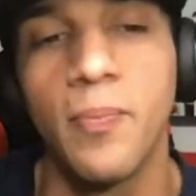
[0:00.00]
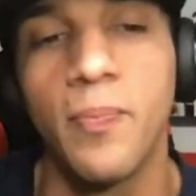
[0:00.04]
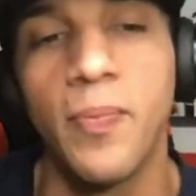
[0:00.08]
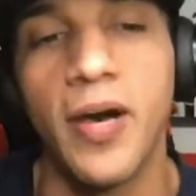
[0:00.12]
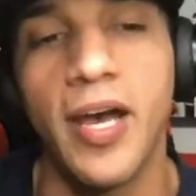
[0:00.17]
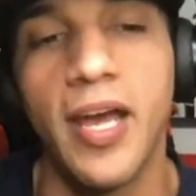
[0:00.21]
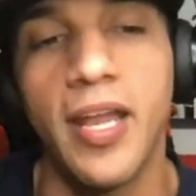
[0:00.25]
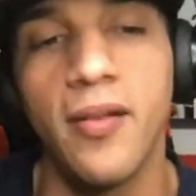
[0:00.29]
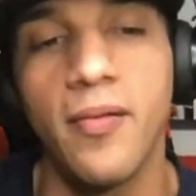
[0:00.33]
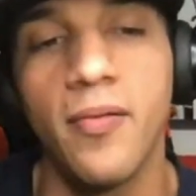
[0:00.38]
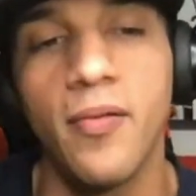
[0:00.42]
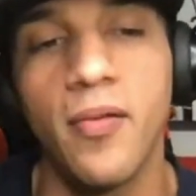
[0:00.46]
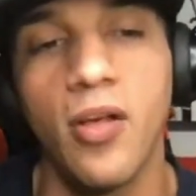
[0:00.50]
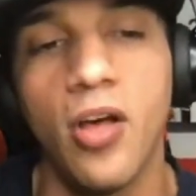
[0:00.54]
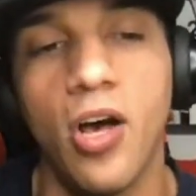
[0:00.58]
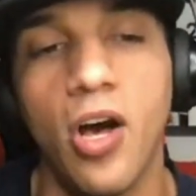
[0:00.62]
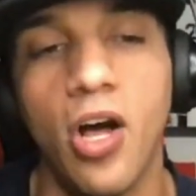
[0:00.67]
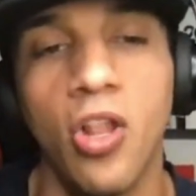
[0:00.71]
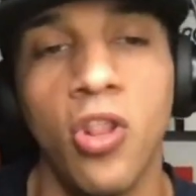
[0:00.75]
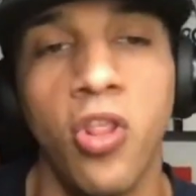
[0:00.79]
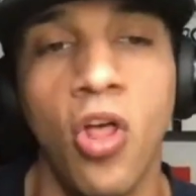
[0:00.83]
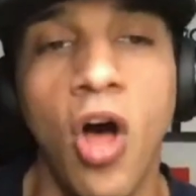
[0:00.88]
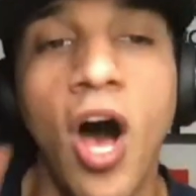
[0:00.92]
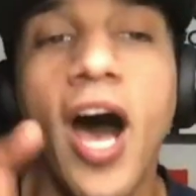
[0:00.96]
But
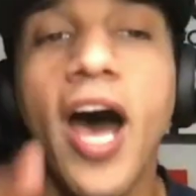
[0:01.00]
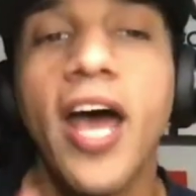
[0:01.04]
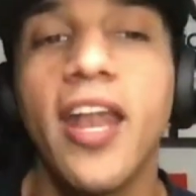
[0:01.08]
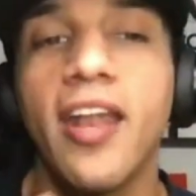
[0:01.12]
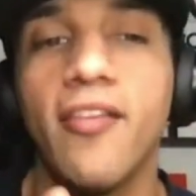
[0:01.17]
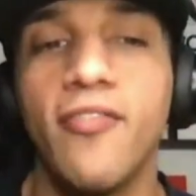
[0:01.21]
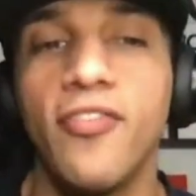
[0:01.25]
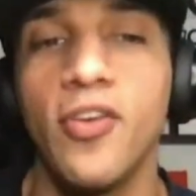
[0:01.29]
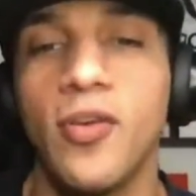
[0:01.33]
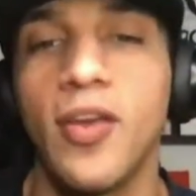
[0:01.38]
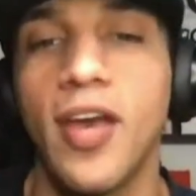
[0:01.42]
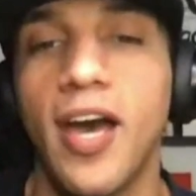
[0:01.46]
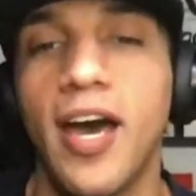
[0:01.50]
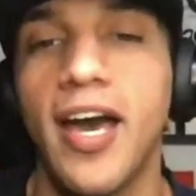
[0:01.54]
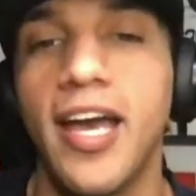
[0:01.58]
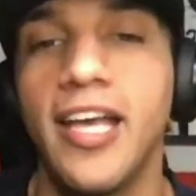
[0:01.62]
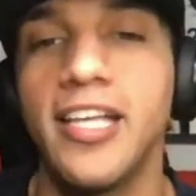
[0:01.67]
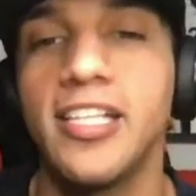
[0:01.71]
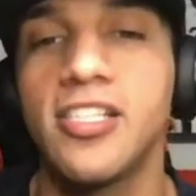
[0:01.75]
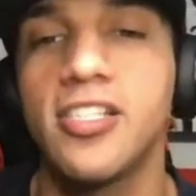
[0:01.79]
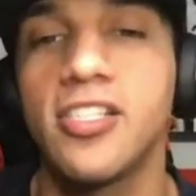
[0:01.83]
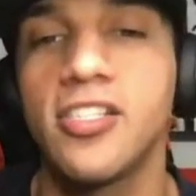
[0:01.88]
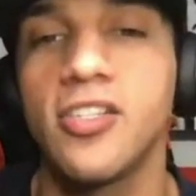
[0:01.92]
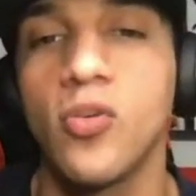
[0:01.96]
a lot of you
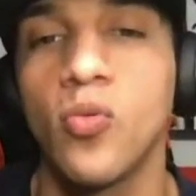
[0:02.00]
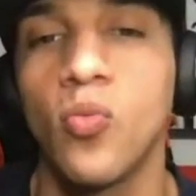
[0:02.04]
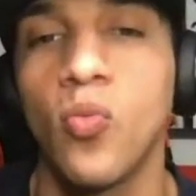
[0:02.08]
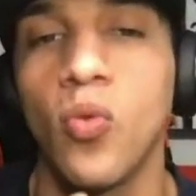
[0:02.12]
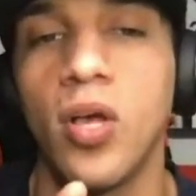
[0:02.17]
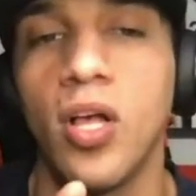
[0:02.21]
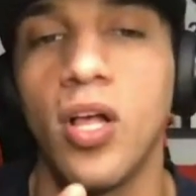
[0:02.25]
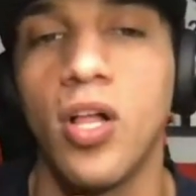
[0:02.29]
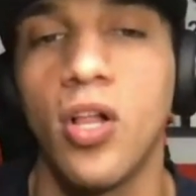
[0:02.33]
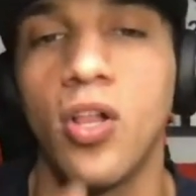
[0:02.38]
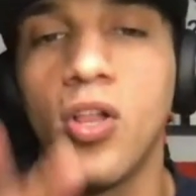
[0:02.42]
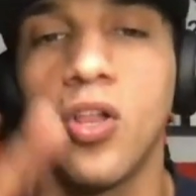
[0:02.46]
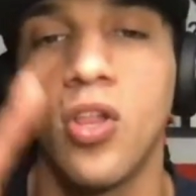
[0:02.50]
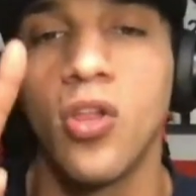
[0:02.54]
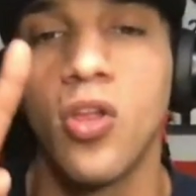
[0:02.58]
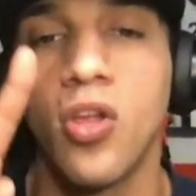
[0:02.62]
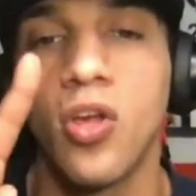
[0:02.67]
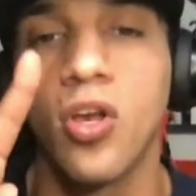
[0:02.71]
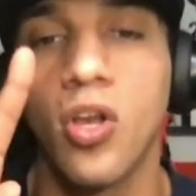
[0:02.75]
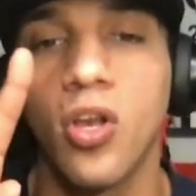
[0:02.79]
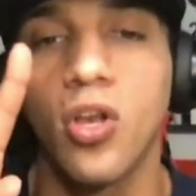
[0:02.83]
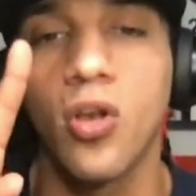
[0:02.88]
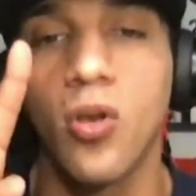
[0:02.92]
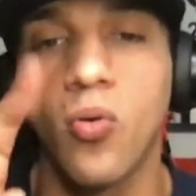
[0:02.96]
guys will
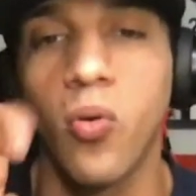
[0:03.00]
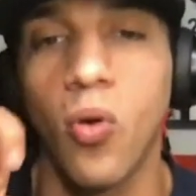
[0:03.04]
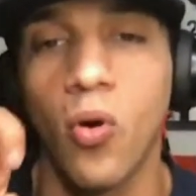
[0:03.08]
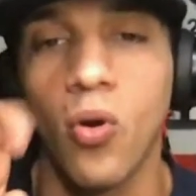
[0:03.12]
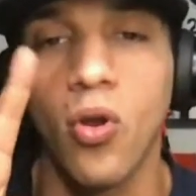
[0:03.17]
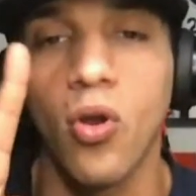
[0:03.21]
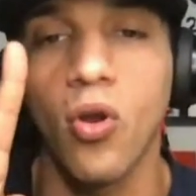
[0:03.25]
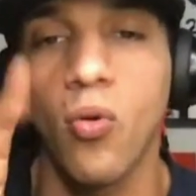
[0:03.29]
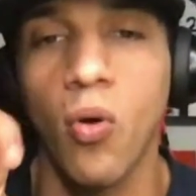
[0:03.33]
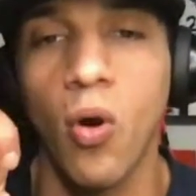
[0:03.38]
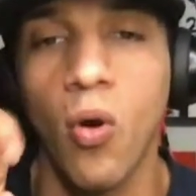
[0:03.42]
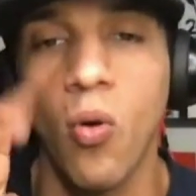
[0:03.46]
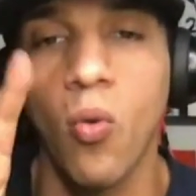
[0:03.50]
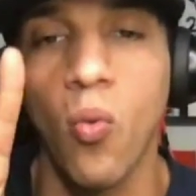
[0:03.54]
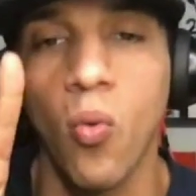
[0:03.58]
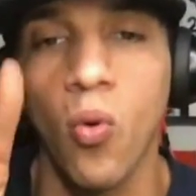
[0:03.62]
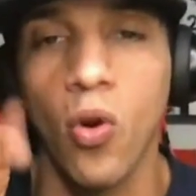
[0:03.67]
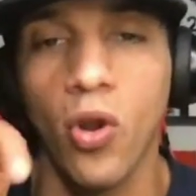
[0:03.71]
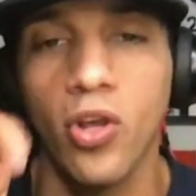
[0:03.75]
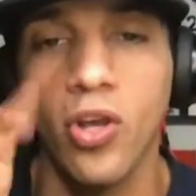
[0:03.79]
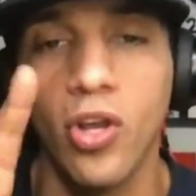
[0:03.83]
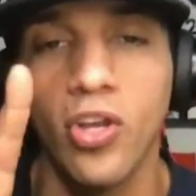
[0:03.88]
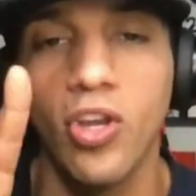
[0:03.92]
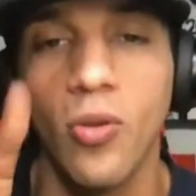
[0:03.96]
quote unquote
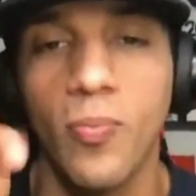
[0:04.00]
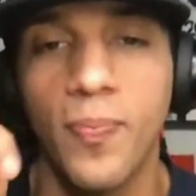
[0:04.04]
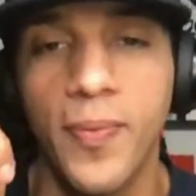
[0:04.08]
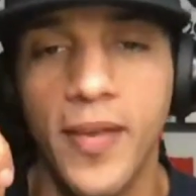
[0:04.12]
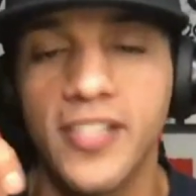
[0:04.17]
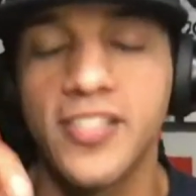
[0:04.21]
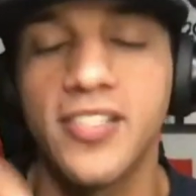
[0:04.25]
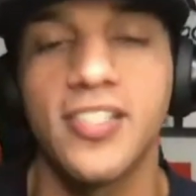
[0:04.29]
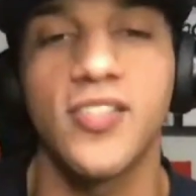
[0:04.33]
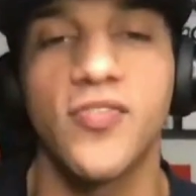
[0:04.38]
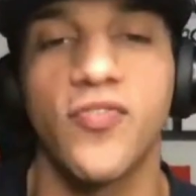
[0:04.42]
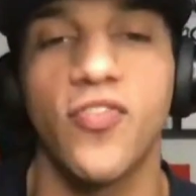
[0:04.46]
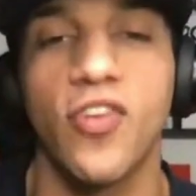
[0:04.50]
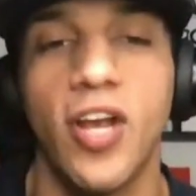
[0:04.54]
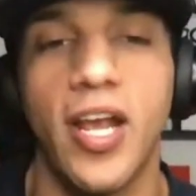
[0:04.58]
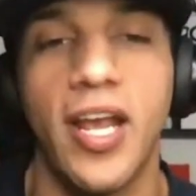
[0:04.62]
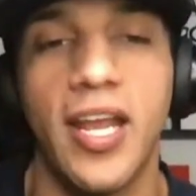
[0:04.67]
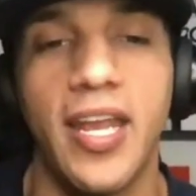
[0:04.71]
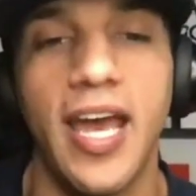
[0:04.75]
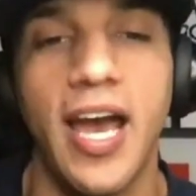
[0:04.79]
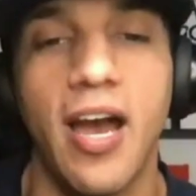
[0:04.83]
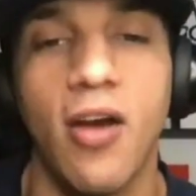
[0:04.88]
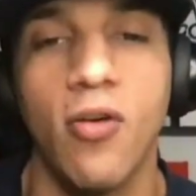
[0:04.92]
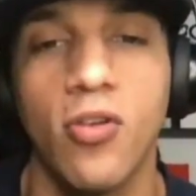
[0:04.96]
work on your business for
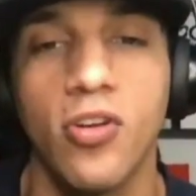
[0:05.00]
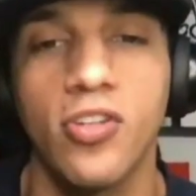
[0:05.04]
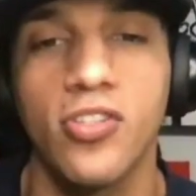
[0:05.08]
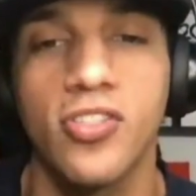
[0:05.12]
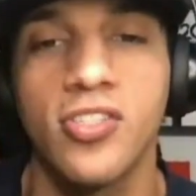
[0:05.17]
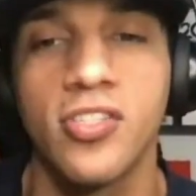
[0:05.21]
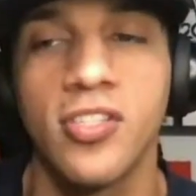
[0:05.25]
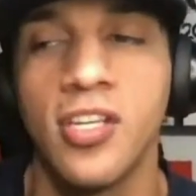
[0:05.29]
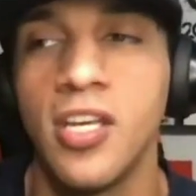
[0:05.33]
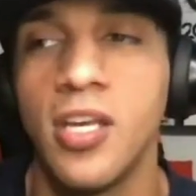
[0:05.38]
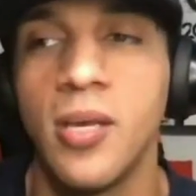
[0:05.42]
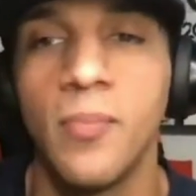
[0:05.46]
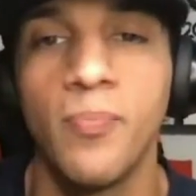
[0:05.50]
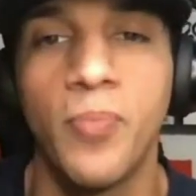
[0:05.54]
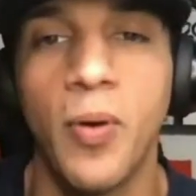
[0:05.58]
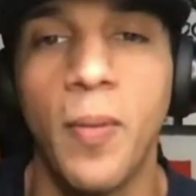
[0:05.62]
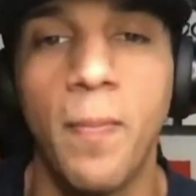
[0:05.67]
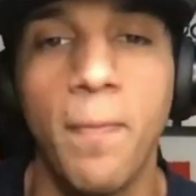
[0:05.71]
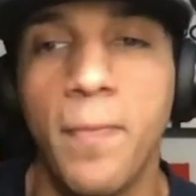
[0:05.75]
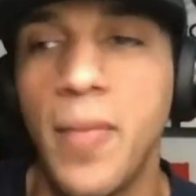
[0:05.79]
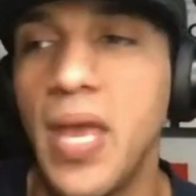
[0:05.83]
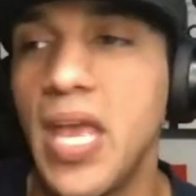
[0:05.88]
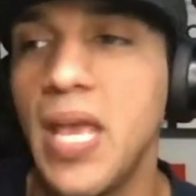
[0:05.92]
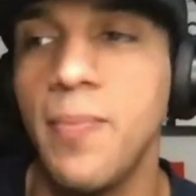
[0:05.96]
8 hours,
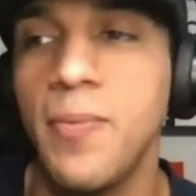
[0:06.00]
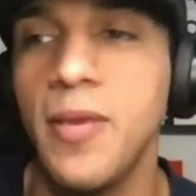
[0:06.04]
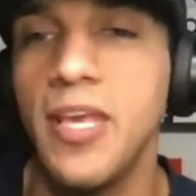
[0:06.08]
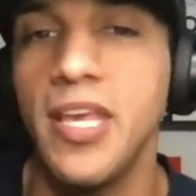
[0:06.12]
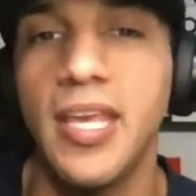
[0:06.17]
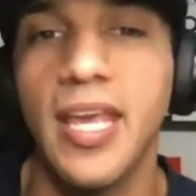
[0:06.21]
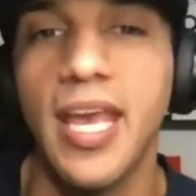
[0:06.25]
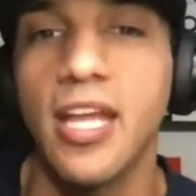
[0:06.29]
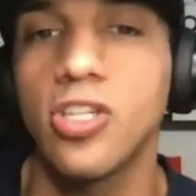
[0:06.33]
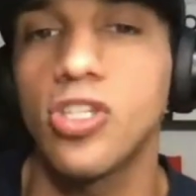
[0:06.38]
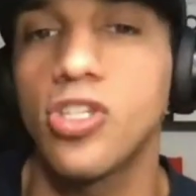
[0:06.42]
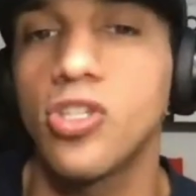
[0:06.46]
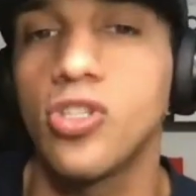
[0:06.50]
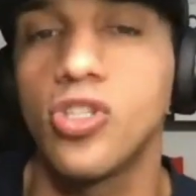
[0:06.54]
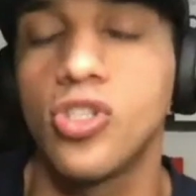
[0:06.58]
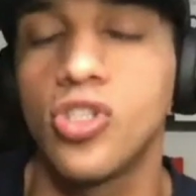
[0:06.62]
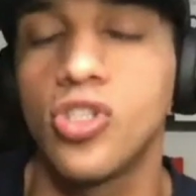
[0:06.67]
but maybe get